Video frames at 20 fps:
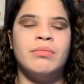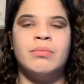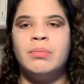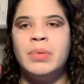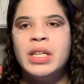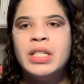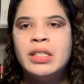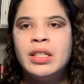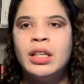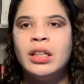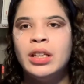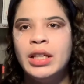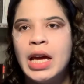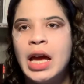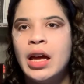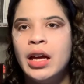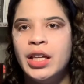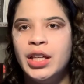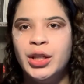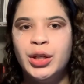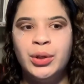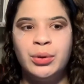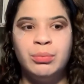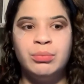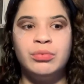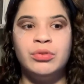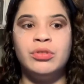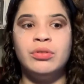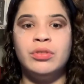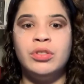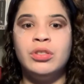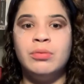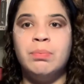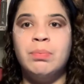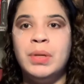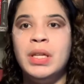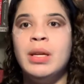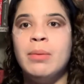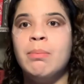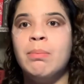basically, you know,
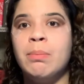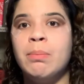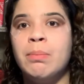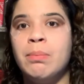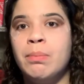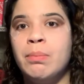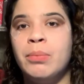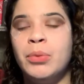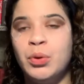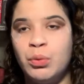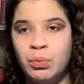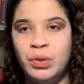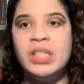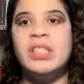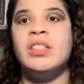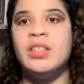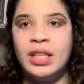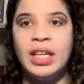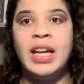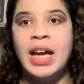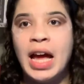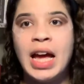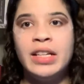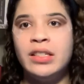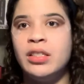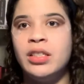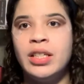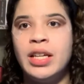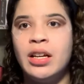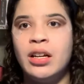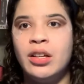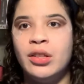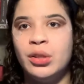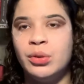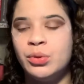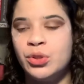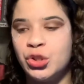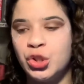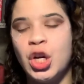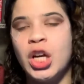being the reason they had to get on
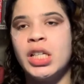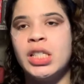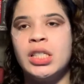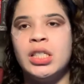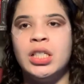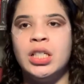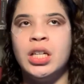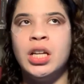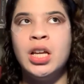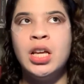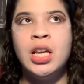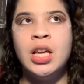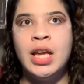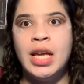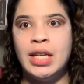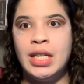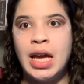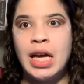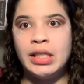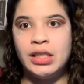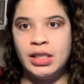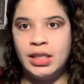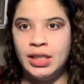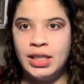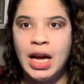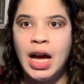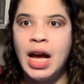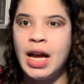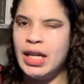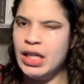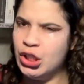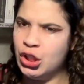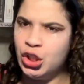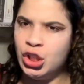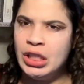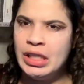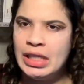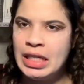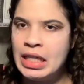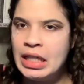those trucks and had to die, and
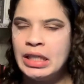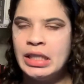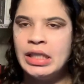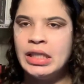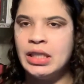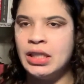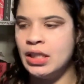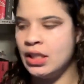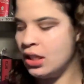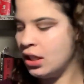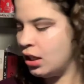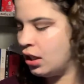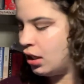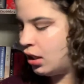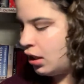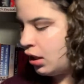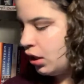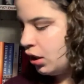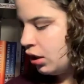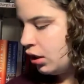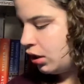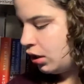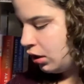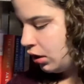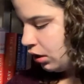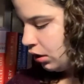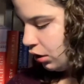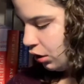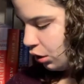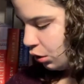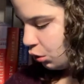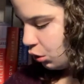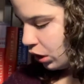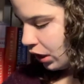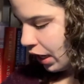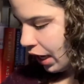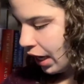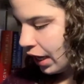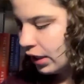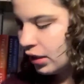she didn't. And, you know, she
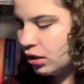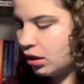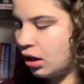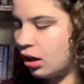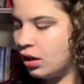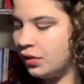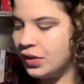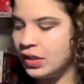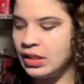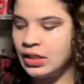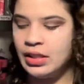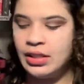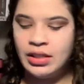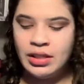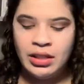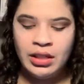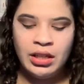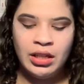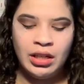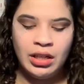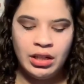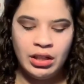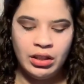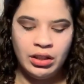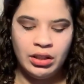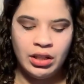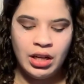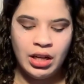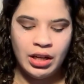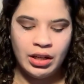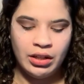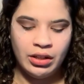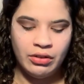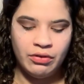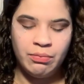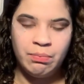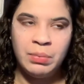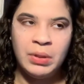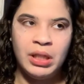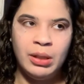had to obviously see a lot
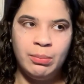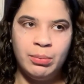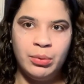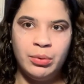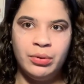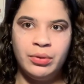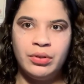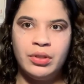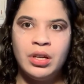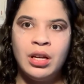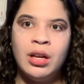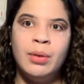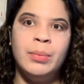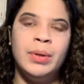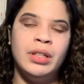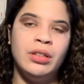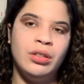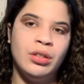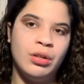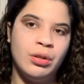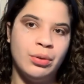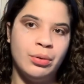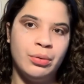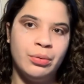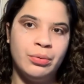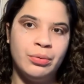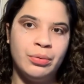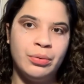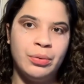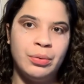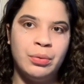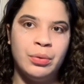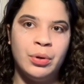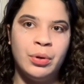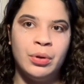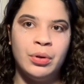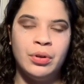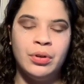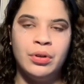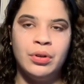of people come and go through
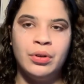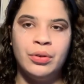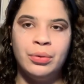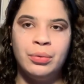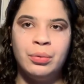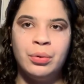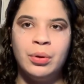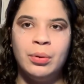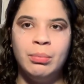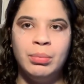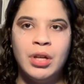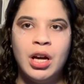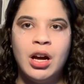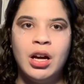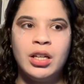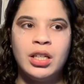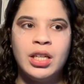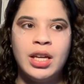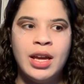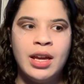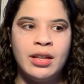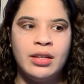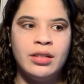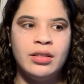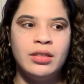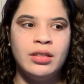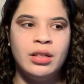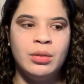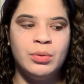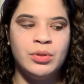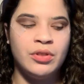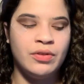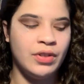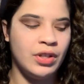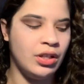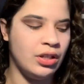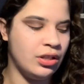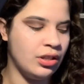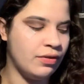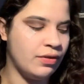her block, and it was
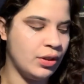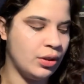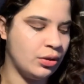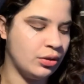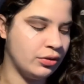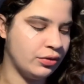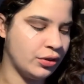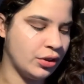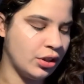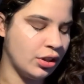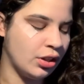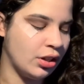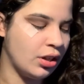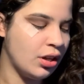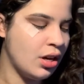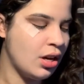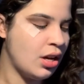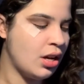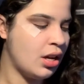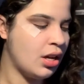very difficult for her